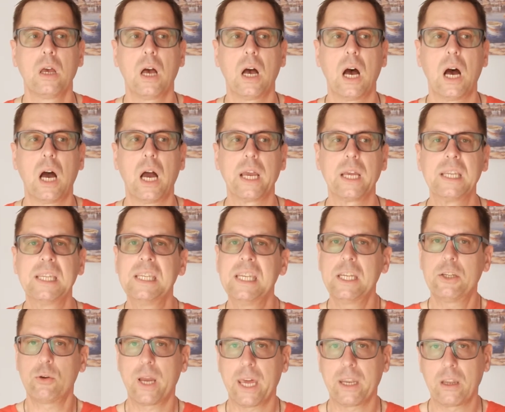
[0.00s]
I
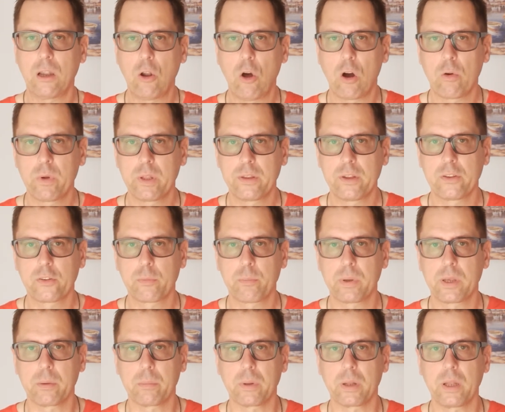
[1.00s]
need to get along with these
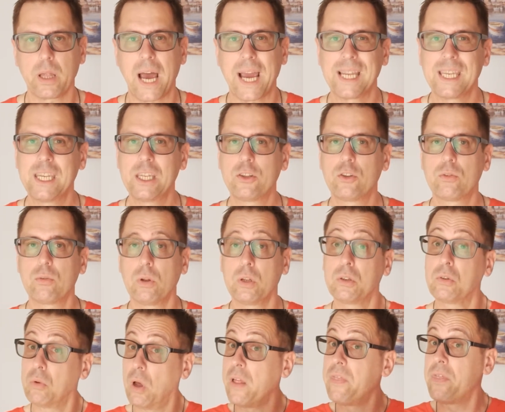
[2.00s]
people. I need
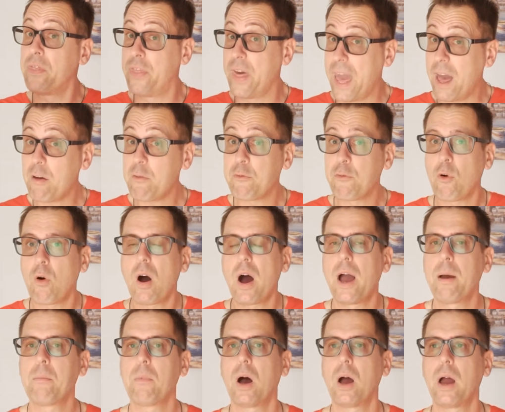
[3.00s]
to, and therefore
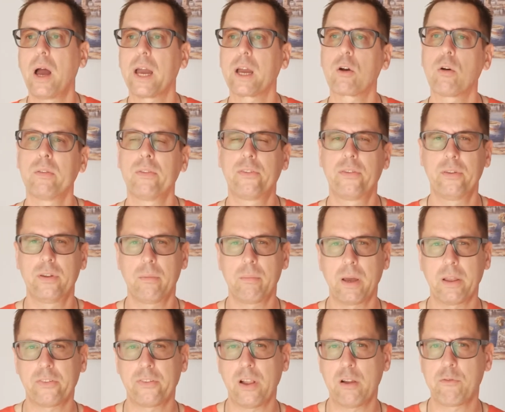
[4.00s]
I consider
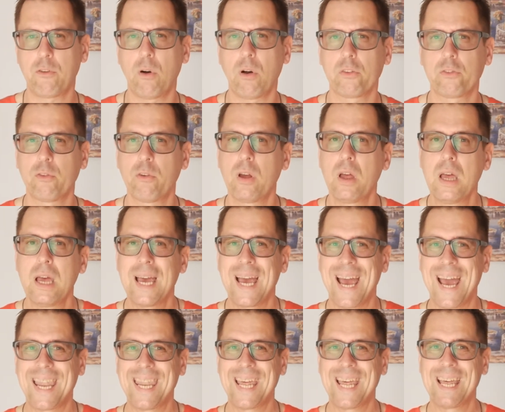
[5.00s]
myself also
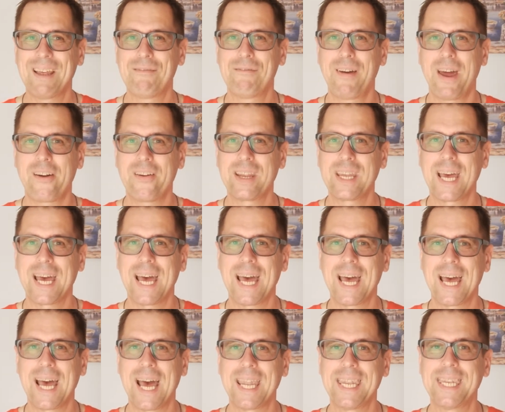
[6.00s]
a very
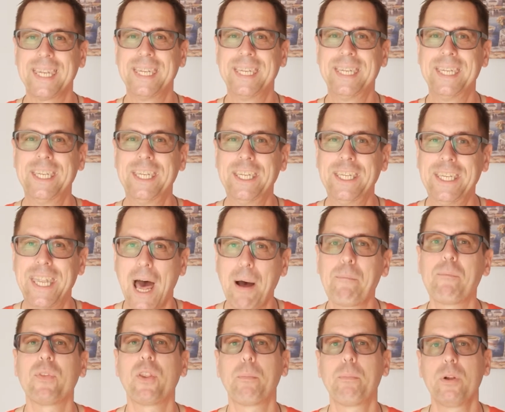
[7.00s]

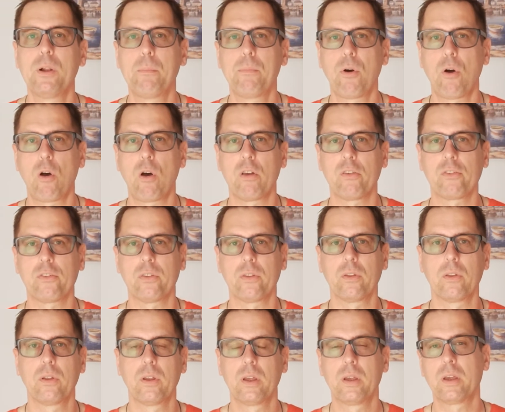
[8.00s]
adaptable
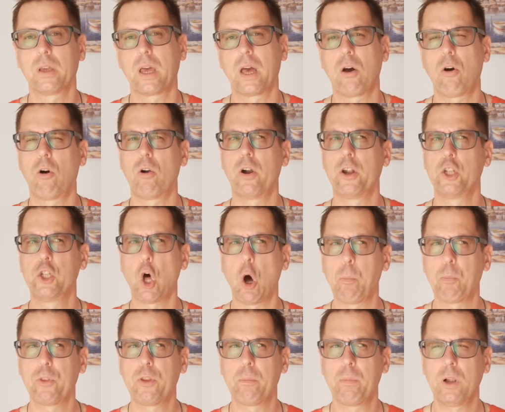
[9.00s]
person. Yeah, or
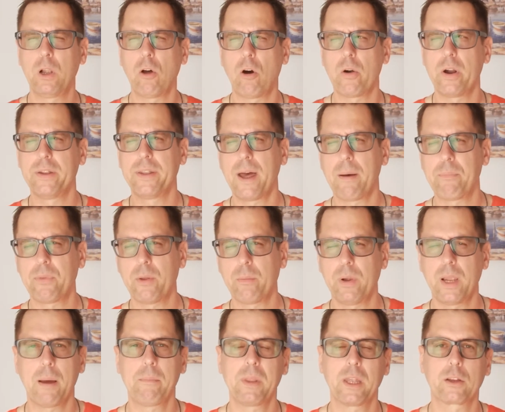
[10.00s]
adoptable or
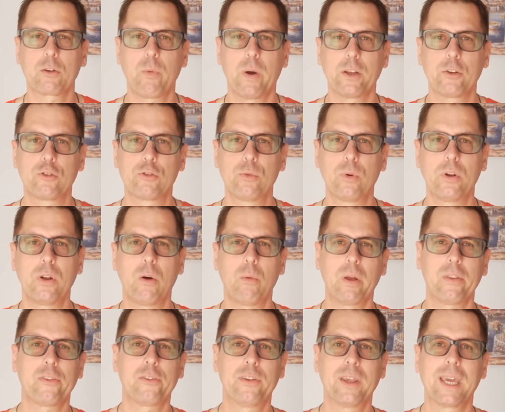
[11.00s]
adaptable. I'm not quite sure now
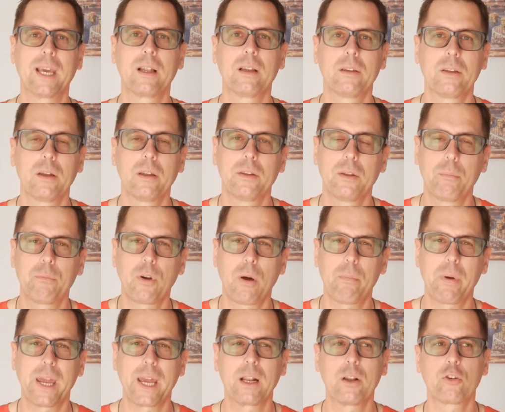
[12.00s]
what's the
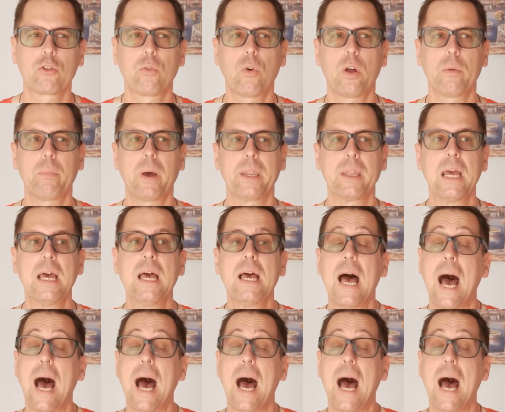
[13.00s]
proper English word, but